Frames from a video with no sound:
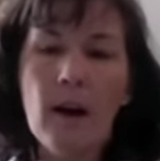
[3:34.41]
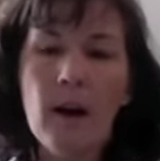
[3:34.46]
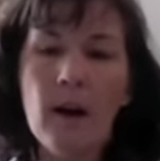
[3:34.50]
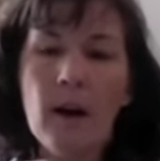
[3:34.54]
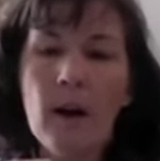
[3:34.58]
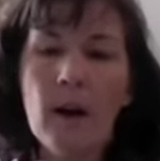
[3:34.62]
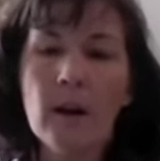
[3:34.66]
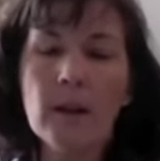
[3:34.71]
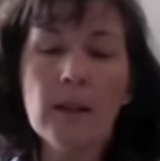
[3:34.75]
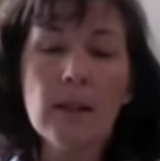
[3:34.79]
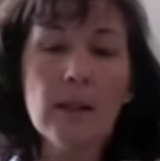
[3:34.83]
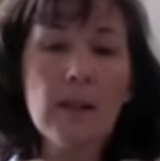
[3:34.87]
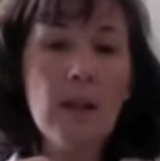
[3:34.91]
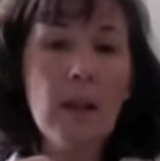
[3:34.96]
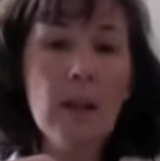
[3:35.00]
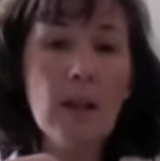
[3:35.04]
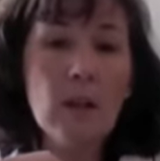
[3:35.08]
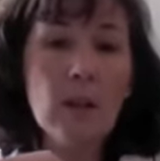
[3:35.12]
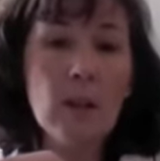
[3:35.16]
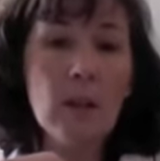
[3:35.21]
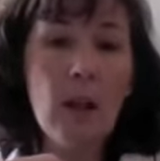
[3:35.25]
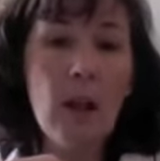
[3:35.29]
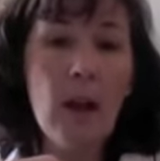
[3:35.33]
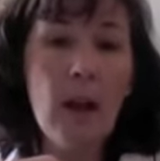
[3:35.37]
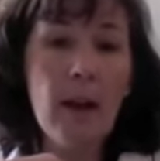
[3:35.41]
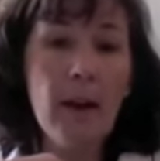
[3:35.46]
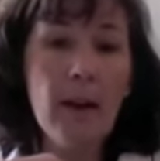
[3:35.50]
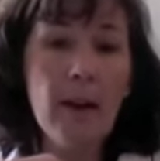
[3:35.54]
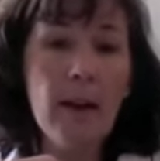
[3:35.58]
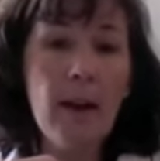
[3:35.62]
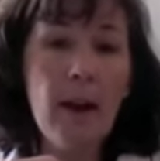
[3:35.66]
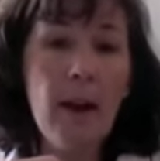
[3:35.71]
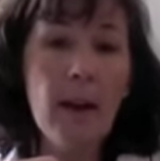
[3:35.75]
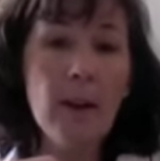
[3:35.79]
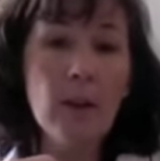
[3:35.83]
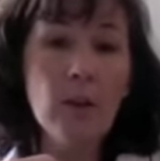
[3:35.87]
a stitch
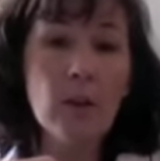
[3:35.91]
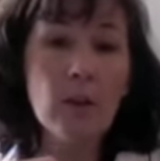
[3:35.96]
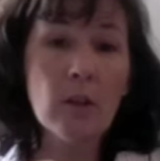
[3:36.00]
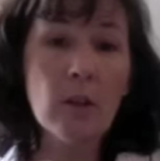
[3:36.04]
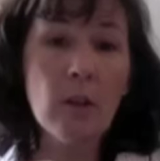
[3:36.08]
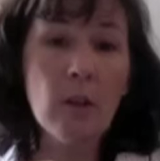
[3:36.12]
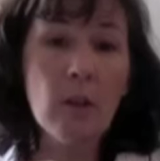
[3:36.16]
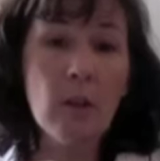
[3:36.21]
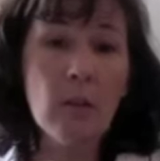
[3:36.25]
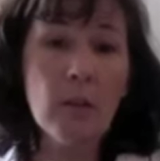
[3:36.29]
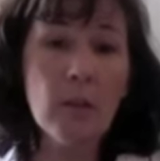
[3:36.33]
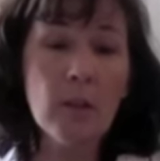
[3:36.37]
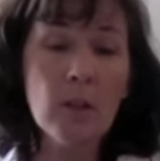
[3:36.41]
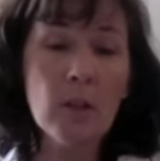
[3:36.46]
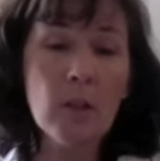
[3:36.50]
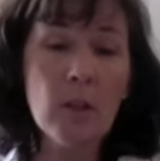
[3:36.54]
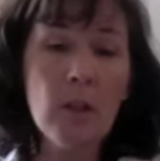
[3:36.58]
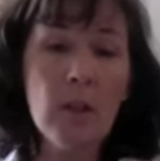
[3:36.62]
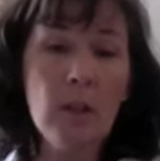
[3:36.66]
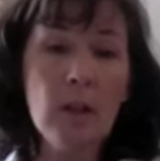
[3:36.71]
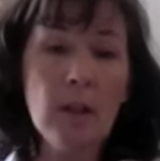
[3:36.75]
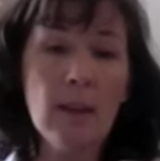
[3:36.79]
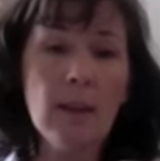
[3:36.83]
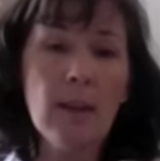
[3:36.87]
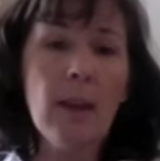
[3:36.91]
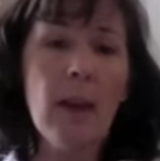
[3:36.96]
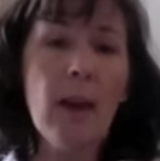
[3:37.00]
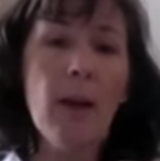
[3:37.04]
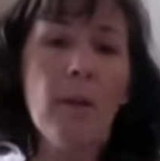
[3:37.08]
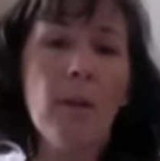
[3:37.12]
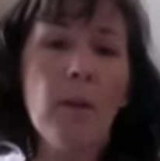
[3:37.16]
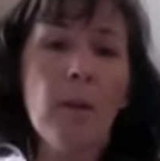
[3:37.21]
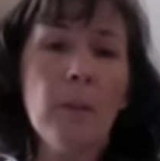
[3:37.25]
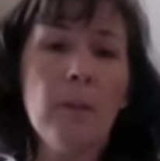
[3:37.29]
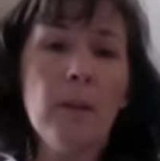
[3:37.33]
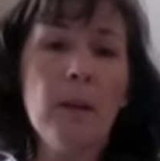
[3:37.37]
line on your sewing machine,
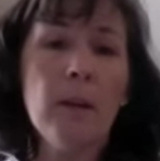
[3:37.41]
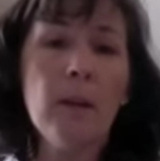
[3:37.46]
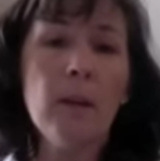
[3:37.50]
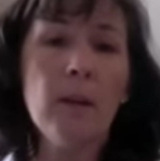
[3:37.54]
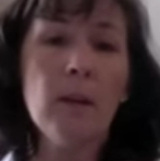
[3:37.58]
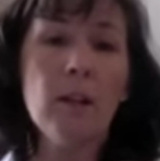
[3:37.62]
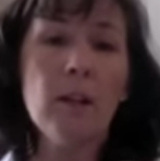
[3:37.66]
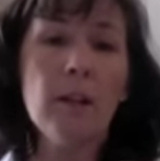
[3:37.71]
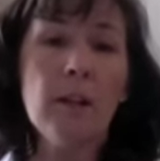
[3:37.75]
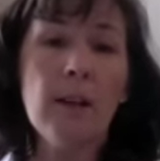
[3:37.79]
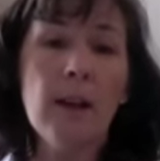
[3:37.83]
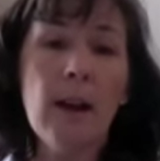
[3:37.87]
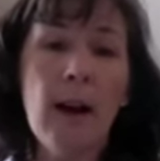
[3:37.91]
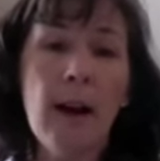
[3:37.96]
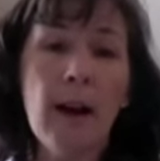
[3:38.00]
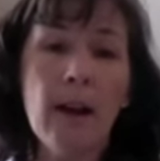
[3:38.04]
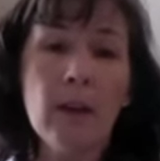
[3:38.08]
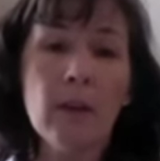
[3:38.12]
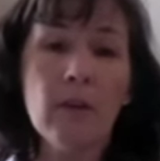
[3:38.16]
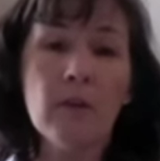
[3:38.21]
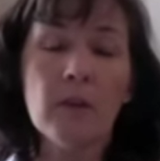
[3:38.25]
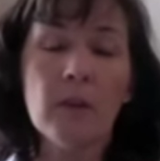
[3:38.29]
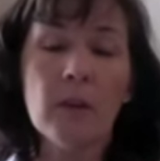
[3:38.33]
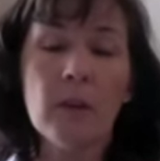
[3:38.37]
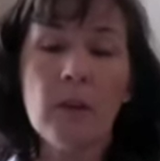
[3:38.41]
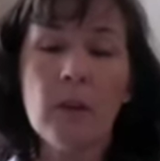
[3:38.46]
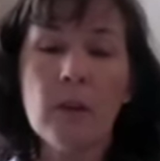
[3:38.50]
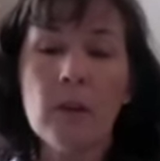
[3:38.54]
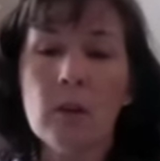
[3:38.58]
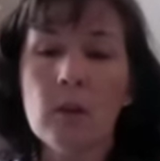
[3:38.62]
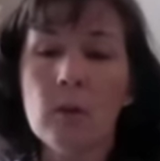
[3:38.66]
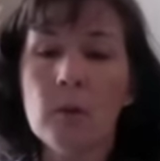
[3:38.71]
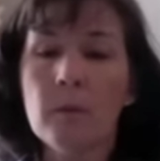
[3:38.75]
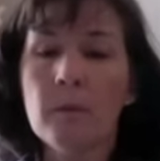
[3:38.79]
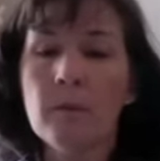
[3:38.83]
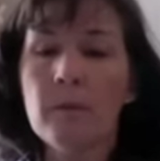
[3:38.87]
that will be a good guide for
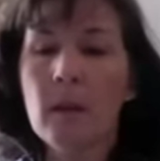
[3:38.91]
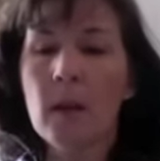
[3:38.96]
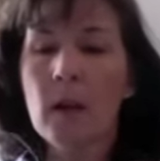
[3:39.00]
you.